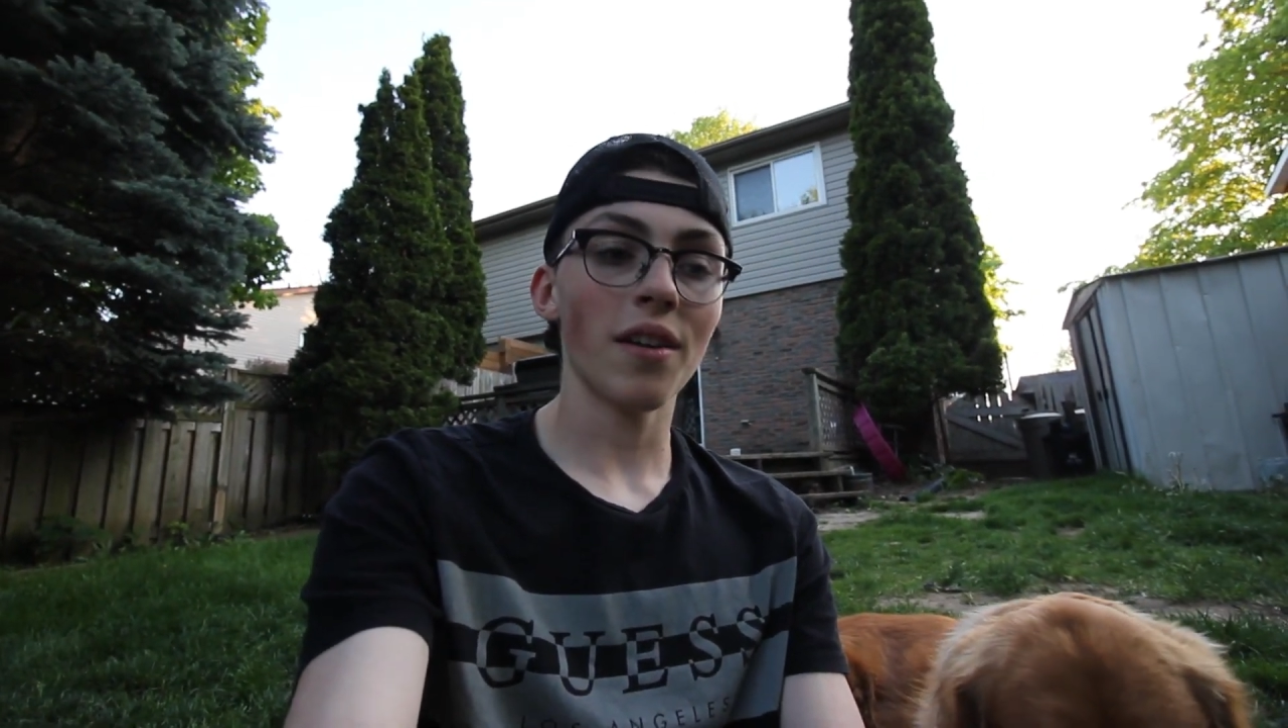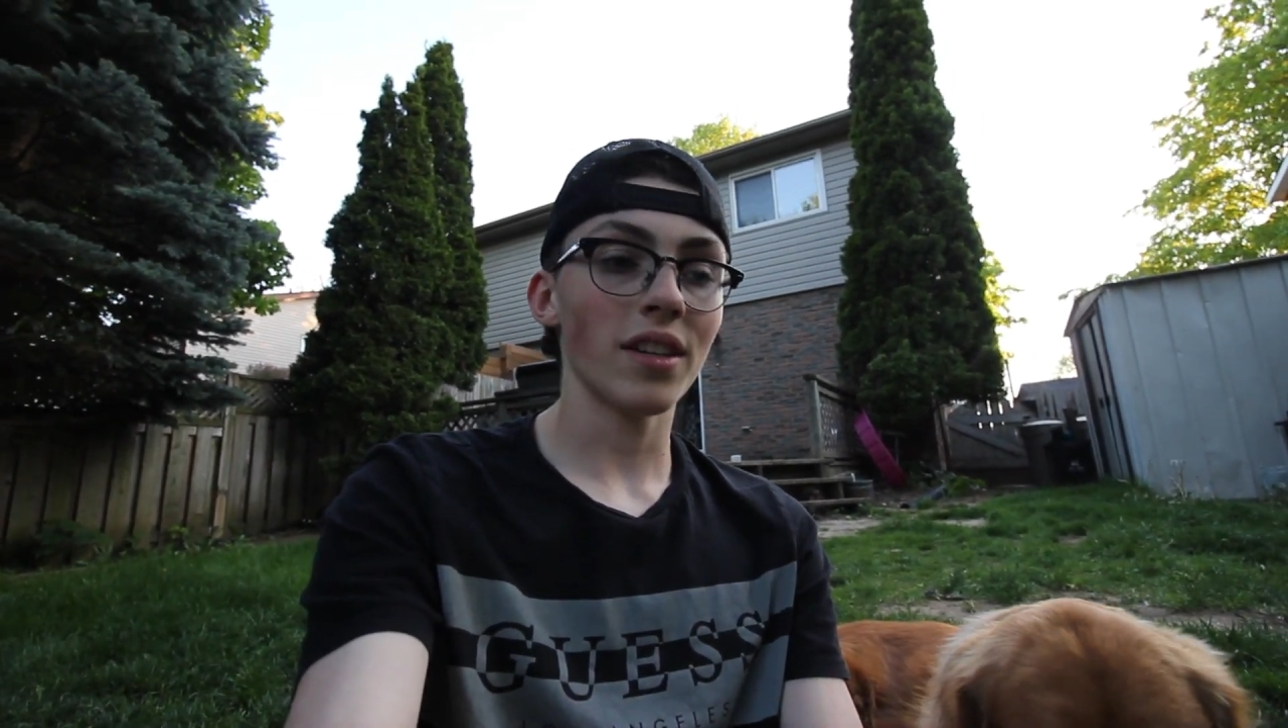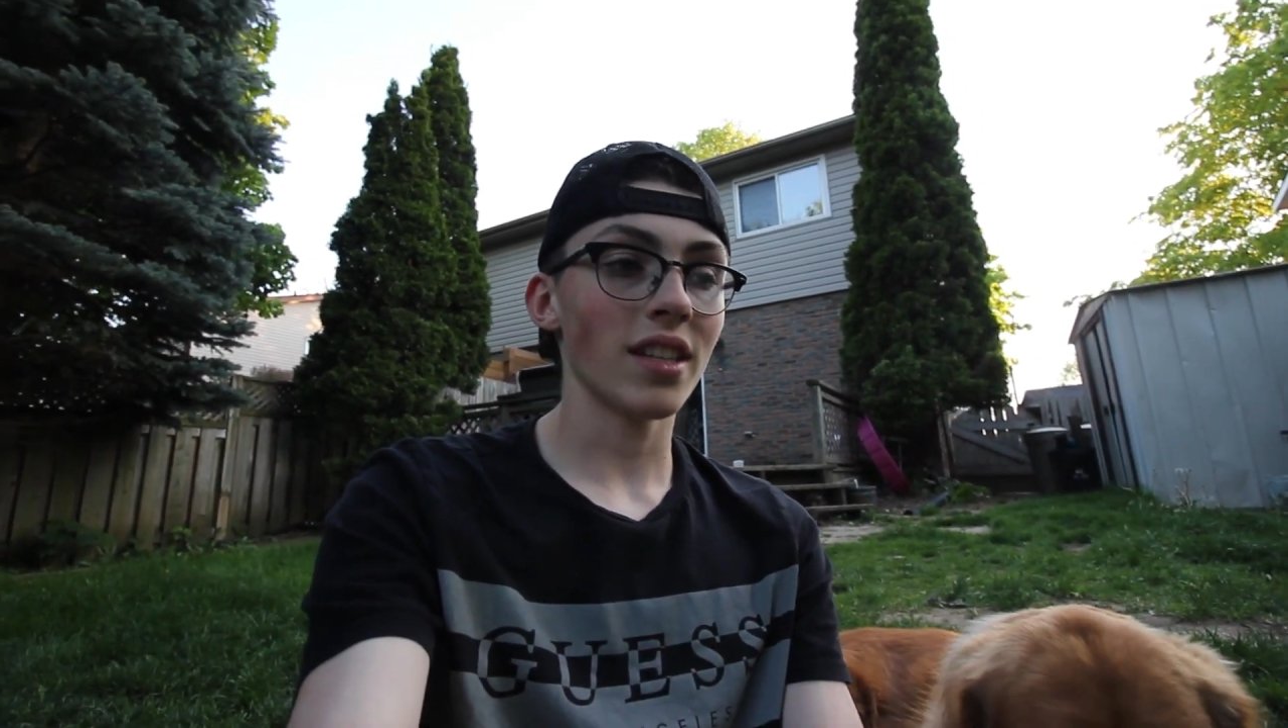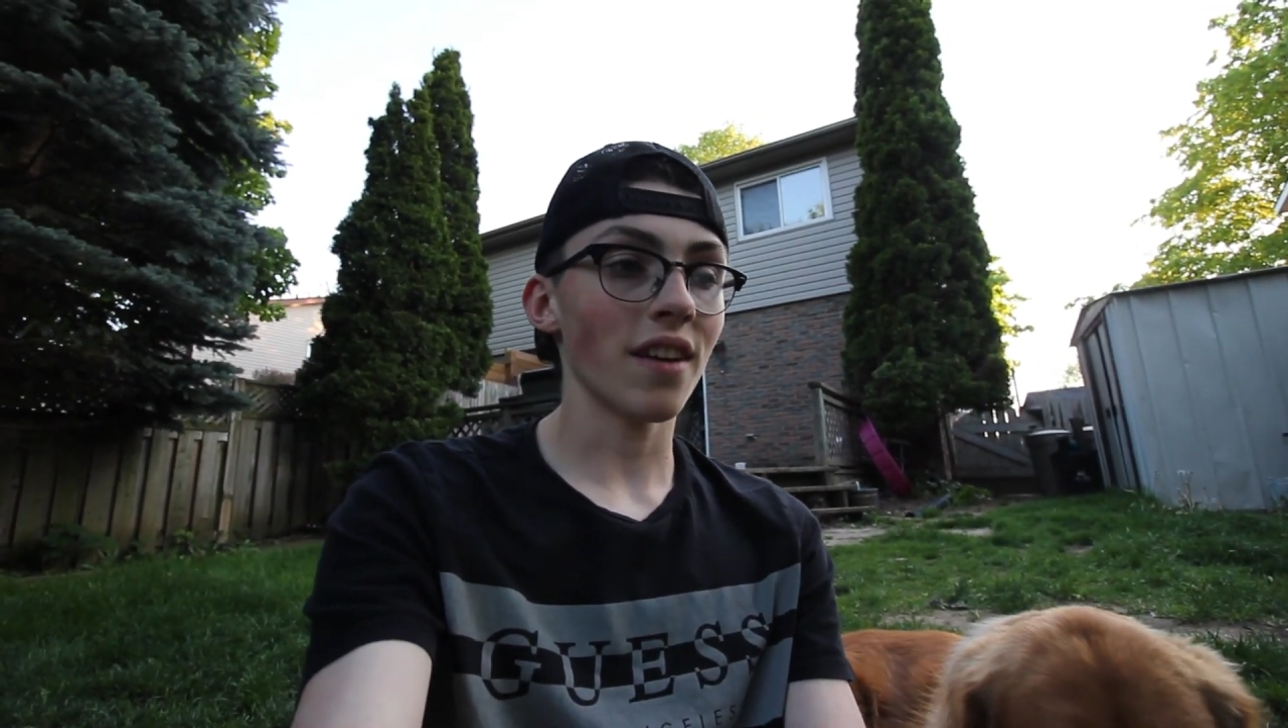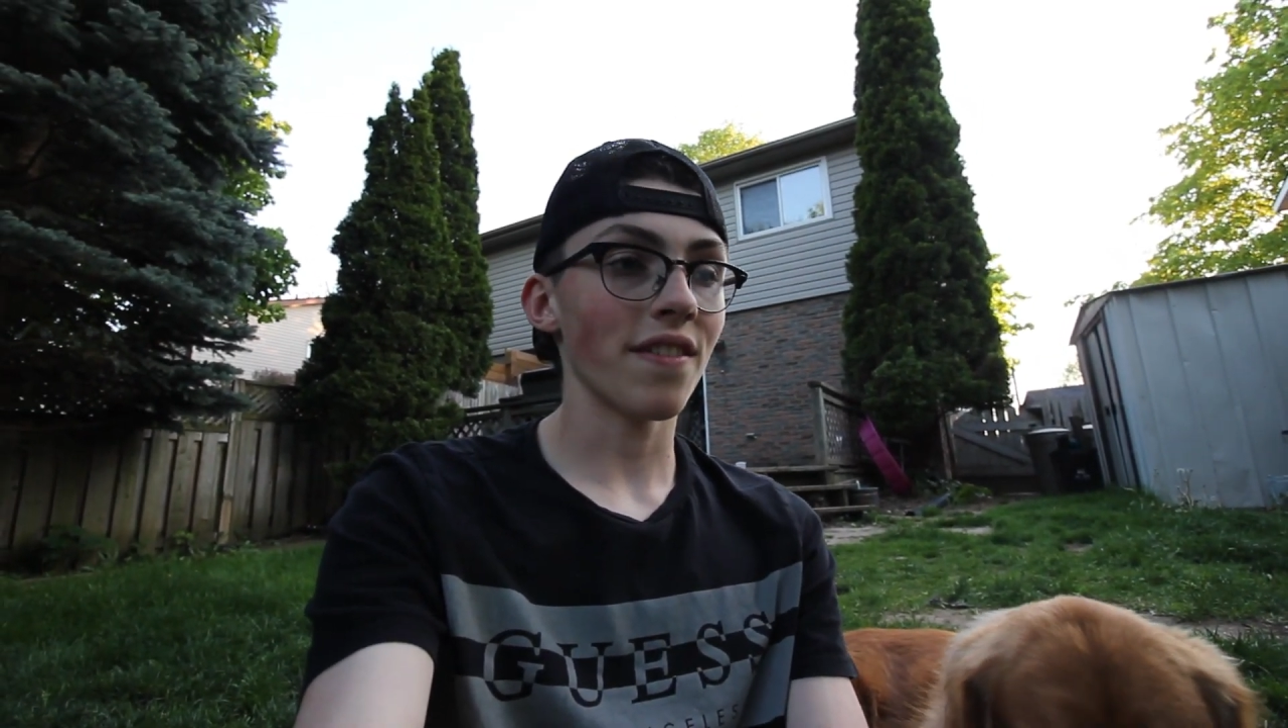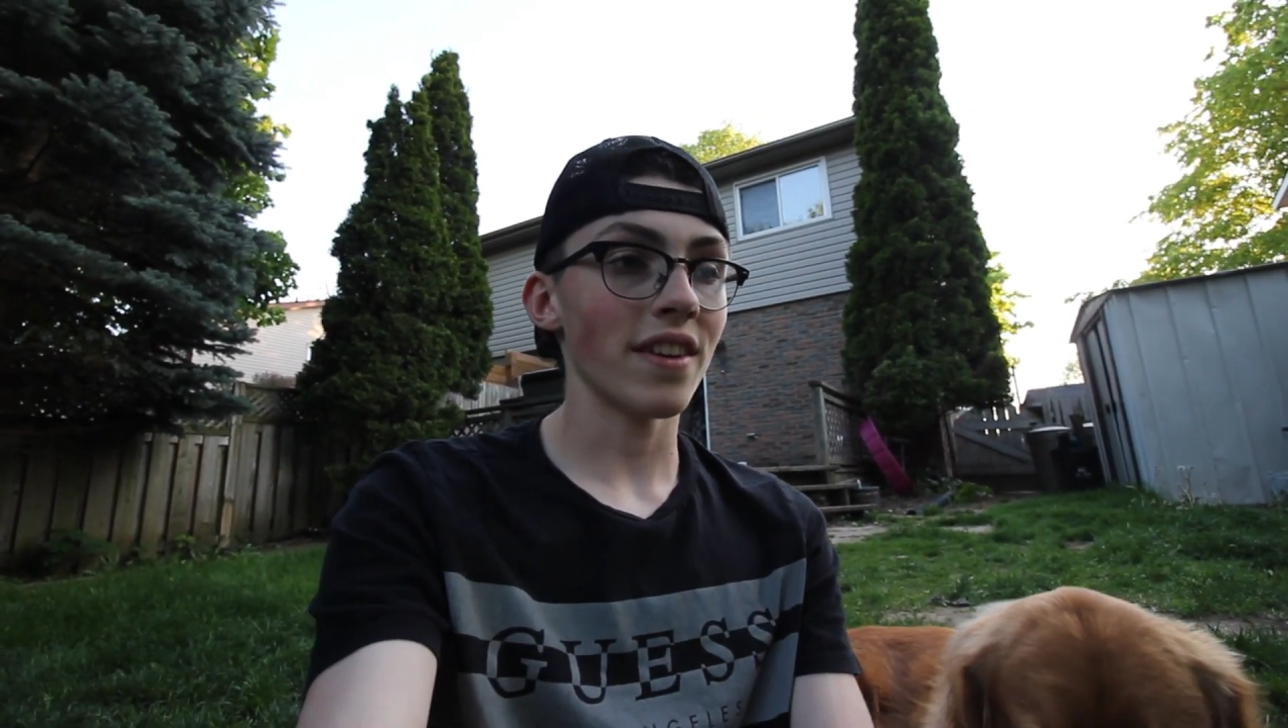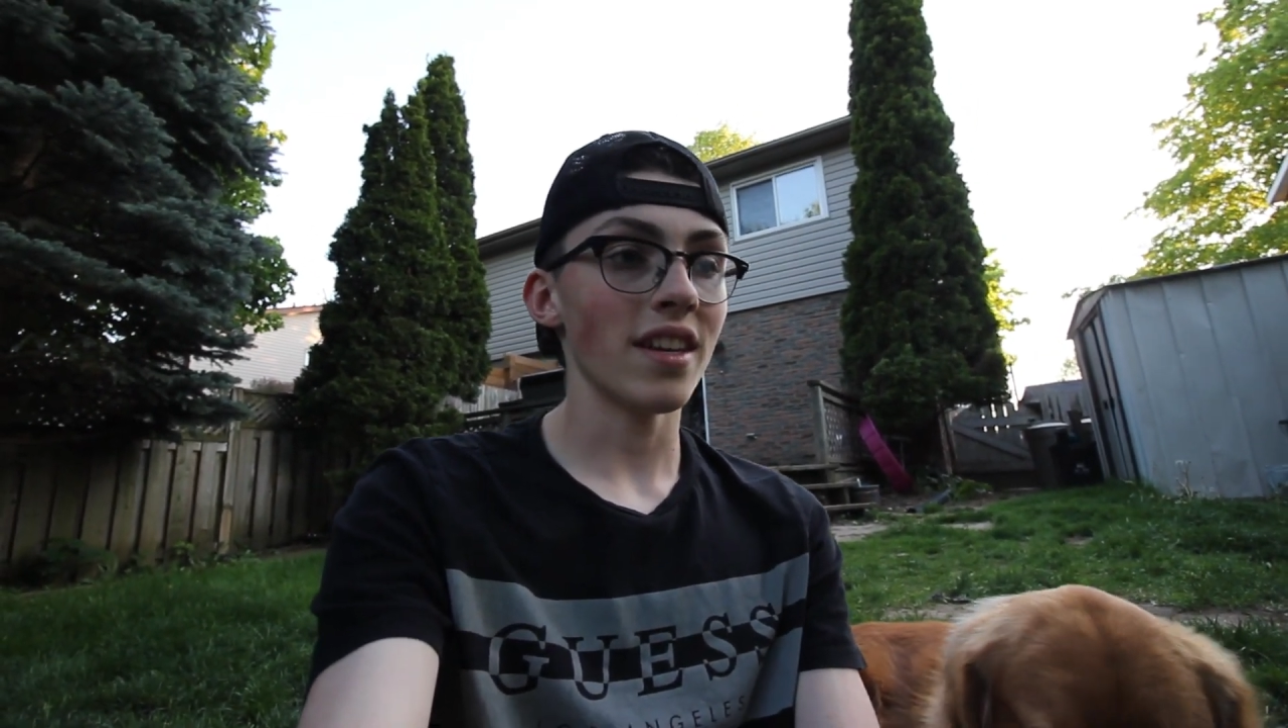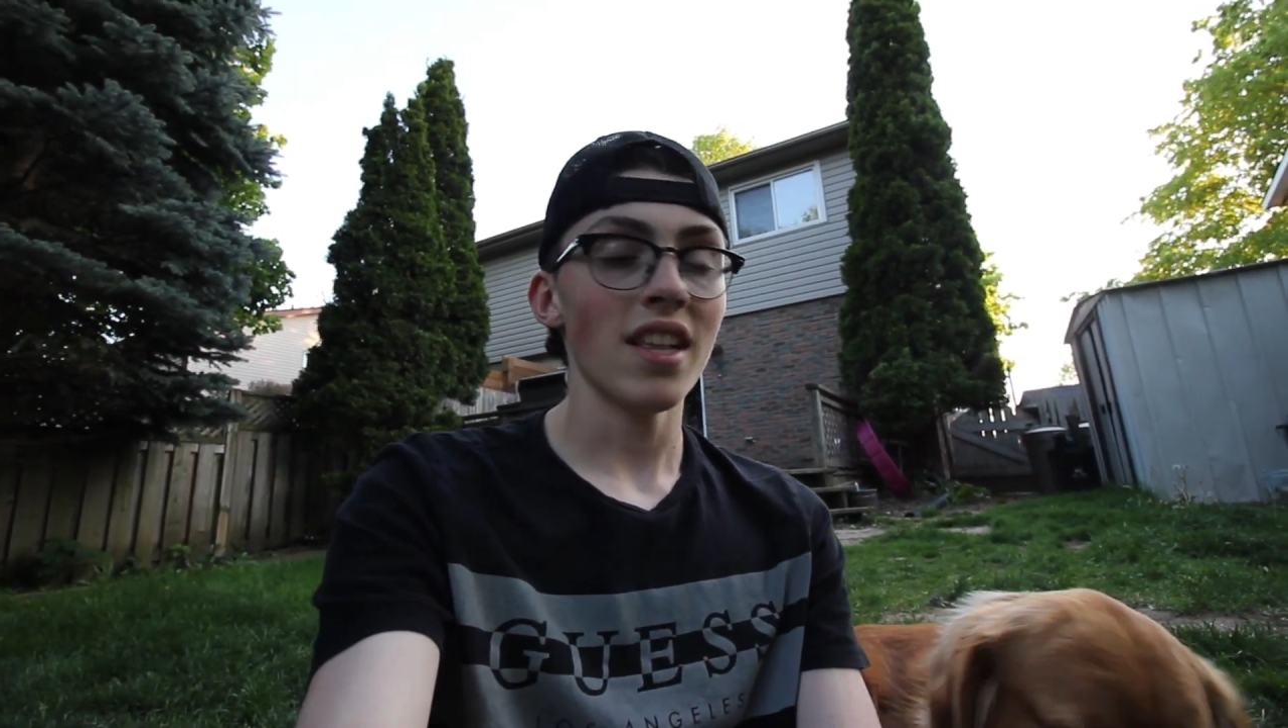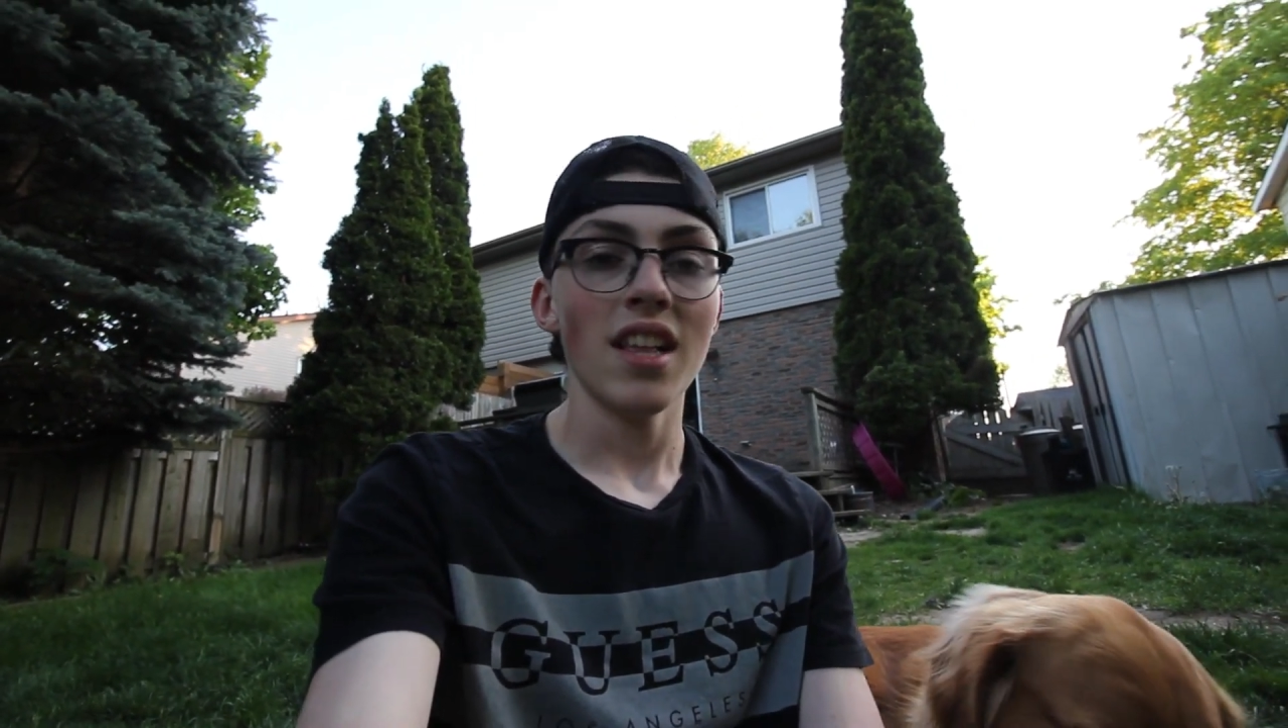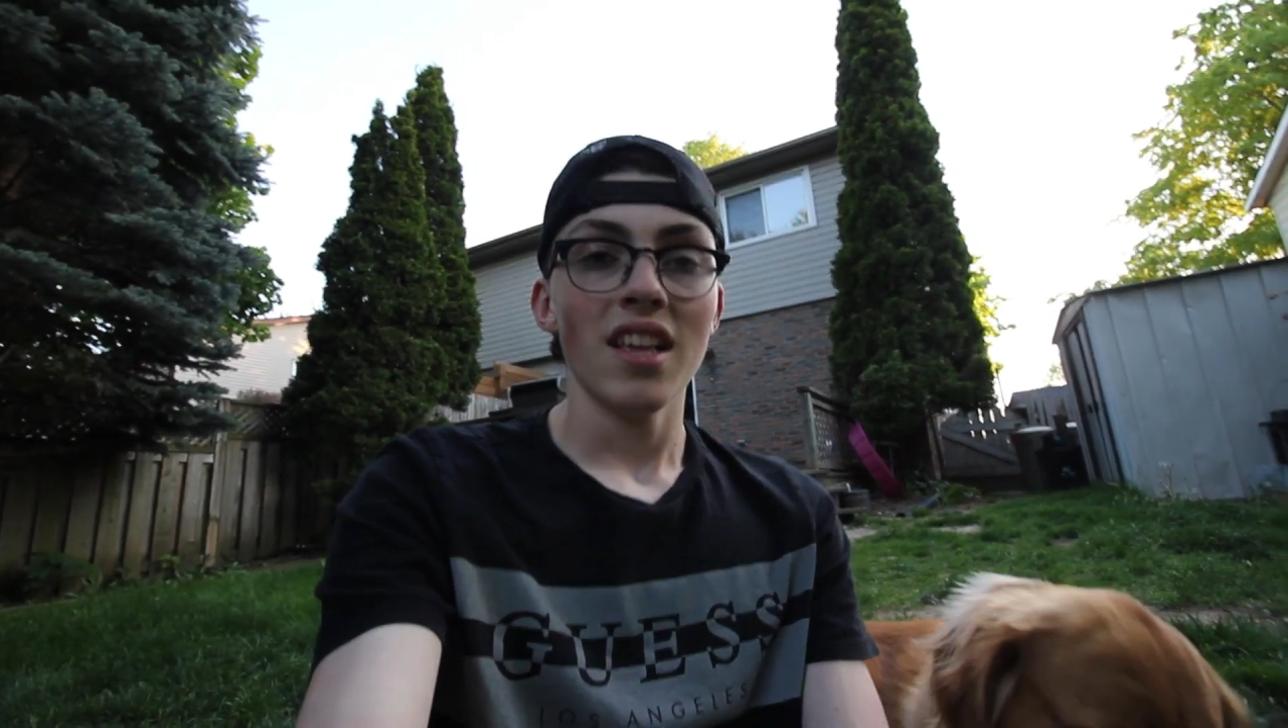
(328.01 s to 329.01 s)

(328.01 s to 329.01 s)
out and stuff and